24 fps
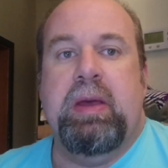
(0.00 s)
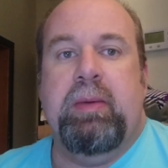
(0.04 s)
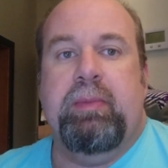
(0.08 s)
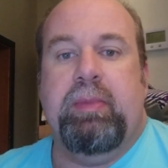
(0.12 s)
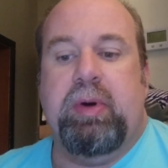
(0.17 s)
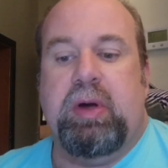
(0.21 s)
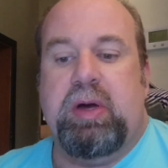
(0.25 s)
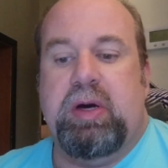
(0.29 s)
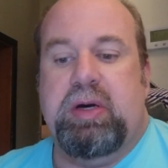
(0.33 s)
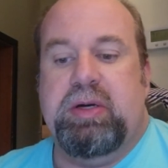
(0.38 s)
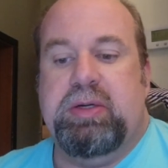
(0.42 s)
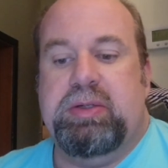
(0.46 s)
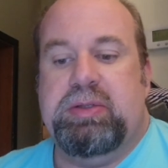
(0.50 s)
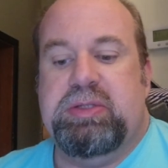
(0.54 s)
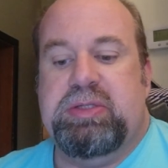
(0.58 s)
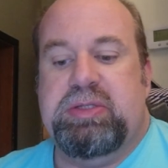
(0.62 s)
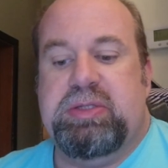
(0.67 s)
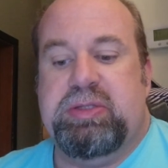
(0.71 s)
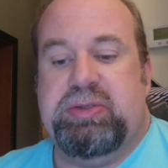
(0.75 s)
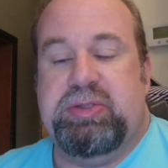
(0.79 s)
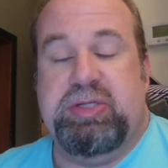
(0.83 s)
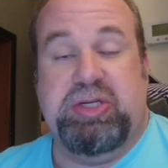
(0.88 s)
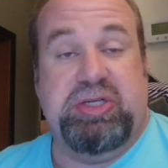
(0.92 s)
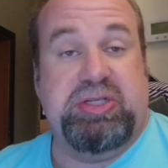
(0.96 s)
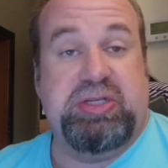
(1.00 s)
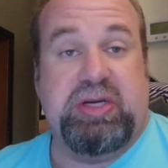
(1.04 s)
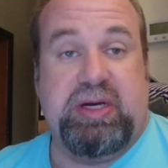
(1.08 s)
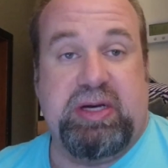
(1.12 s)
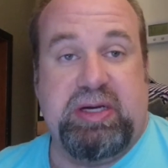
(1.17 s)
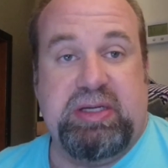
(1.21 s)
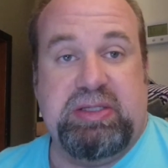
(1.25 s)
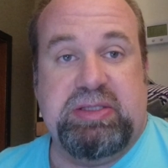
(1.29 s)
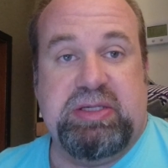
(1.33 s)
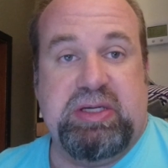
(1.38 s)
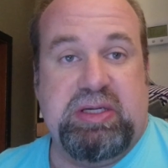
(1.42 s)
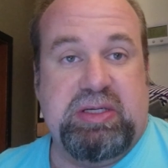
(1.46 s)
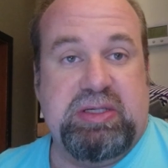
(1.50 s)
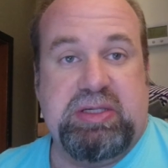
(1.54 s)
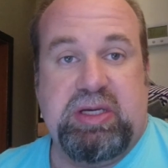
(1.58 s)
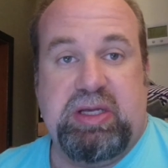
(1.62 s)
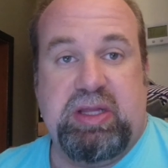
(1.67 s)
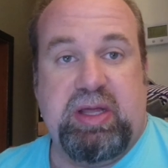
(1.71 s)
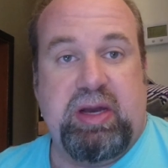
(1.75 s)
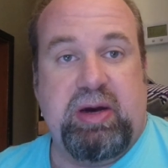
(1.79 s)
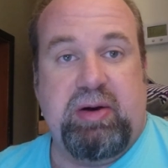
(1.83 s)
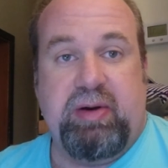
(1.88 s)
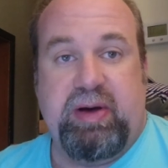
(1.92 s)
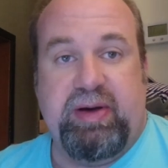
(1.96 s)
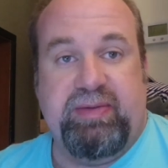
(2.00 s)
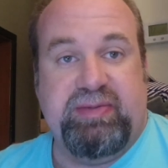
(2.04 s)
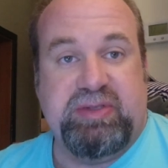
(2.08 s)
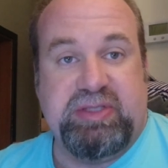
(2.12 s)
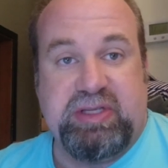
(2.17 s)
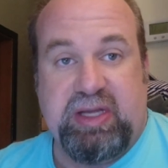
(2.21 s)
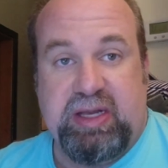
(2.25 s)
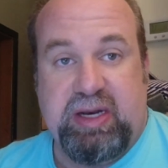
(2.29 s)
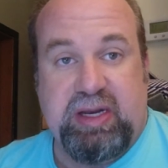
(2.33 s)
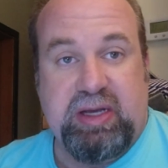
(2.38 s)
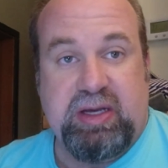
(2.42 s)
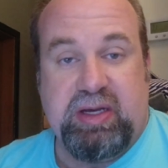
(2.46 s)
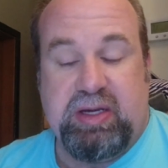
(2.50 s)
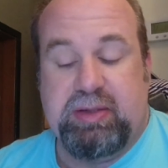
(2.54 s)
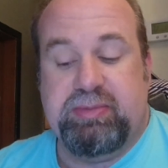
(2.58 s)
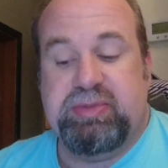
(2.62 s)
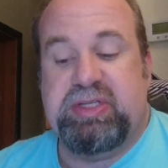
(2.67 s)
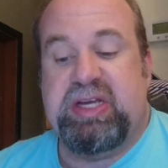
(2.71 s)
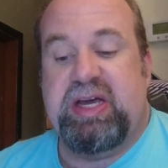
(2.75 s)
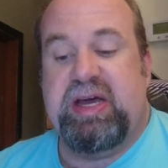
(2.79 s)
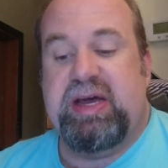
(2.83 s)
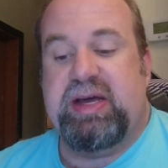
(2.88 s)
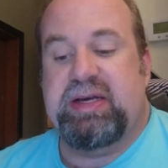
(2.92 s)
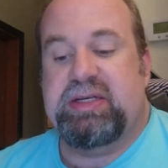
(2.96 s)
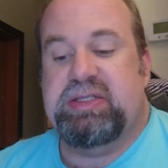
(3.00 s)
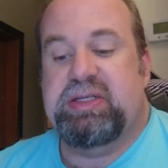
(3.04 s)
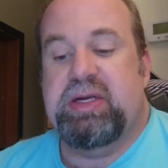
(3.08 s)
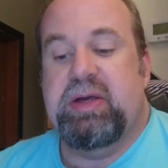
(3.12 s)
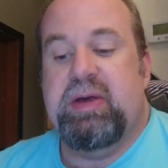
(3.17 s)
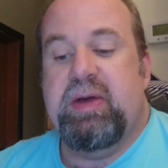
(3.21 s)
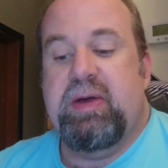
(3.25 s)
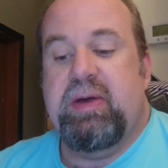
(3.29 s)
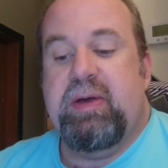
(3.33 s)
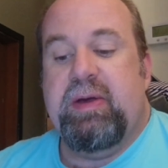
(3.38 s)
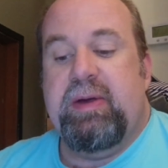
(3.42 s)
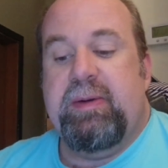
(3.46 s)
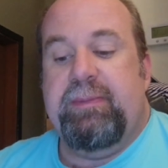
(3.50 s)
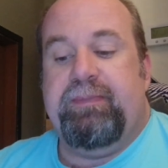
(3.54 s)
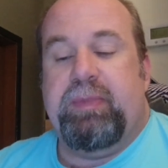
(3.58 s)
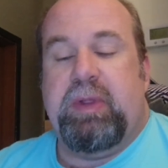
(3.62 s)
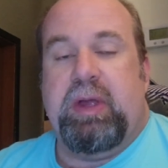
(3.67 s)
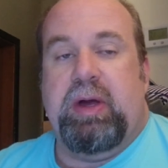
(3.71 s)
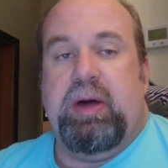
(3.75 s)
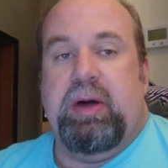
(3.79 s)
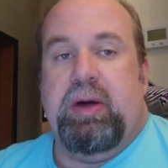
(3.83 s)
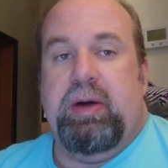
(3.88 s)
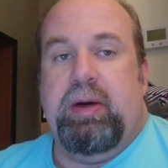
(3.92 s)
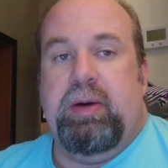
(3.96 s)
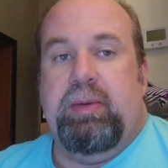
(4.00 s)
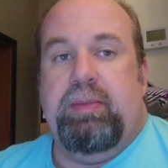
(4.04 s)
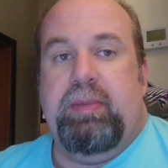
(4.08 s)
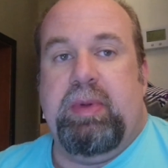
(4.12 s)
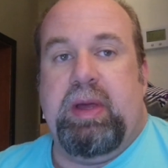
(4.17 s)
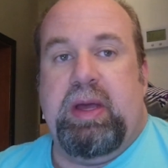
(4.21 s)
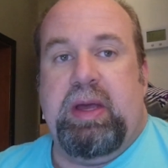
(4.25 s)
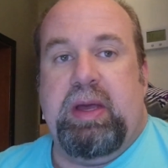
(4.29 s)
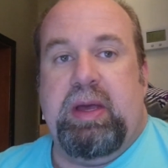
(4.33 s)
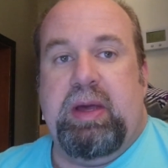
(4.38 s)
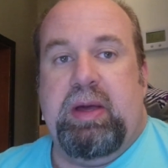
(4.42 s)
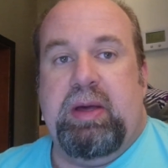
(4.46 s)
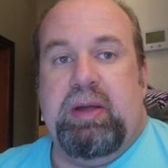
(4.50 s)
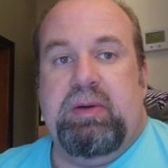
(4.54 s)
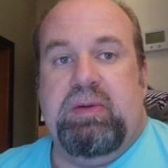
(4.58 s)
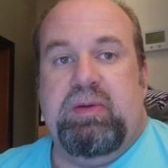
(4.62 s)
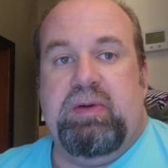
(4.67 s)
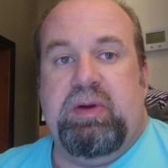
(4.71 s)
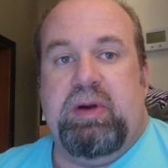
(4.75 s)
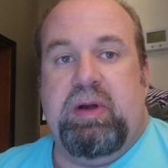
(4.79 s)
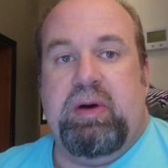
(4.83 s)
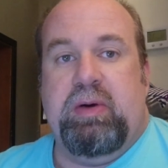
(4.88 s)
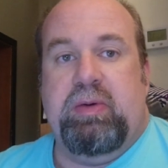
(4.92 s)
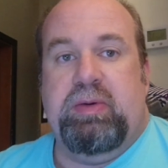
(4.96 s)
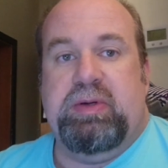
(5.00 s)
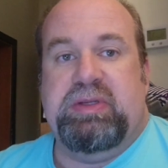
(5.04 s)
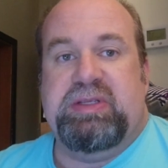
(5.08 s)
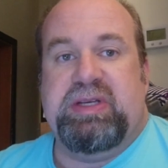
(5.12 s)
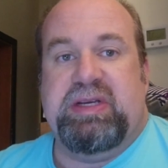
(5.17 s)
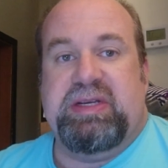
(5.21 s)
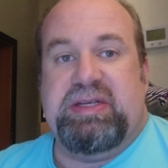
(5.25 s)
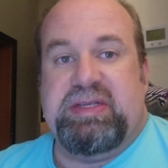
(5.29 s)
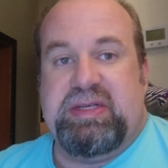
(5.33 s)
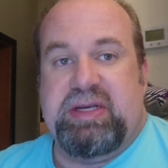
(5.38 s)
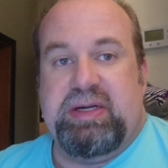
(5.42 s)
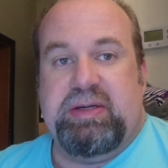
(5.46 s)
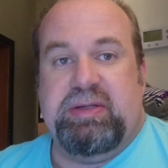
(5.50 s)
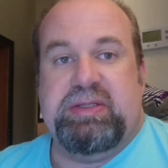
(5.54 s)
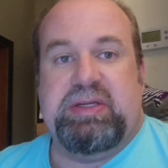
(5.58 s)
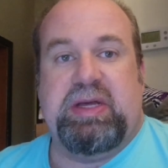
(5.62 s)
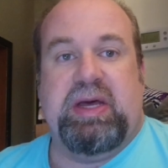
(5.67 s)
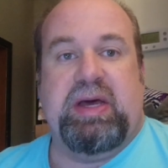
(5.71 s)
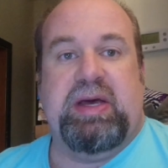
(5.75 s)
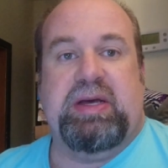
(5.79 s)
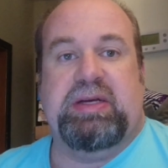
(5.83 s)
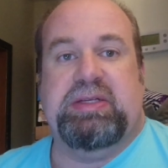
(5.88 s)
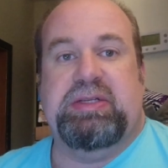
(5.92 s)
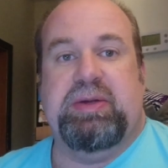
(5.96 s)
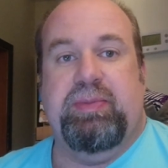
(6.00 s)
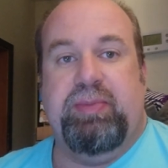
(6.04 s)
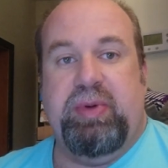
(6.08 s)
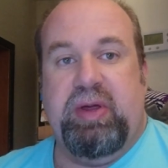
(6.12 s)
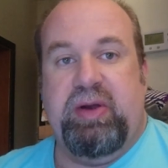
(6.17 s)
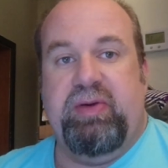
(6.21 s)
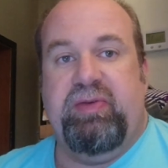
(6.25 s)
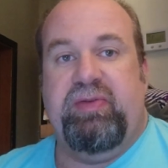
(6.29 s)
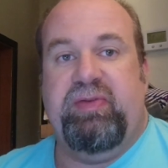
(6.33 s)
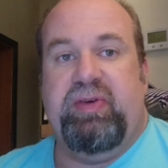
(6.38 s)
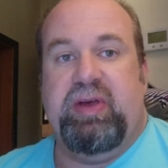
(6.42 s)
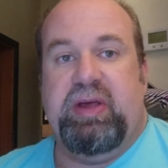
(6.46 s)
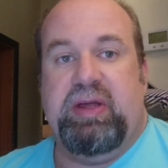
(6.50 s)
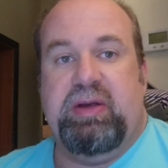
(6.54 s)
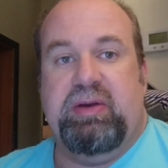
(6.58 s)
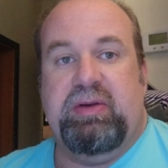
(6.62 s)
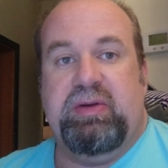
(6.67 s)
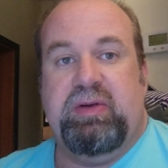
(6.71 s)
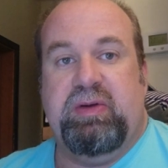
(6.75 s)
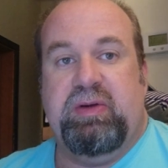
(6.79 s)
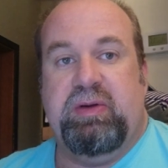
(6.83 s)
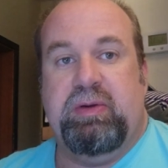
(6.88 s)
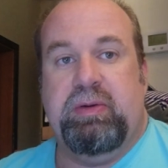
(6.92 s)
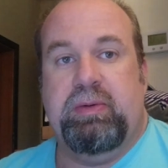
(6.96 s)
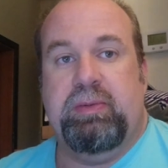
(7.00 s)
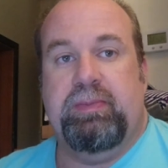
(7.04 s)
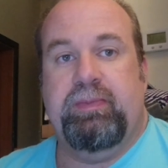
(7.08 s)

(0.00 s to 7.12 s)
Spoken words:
Because just like in Tennessee, they don't have a state income tax, and it's a sales tax to benefit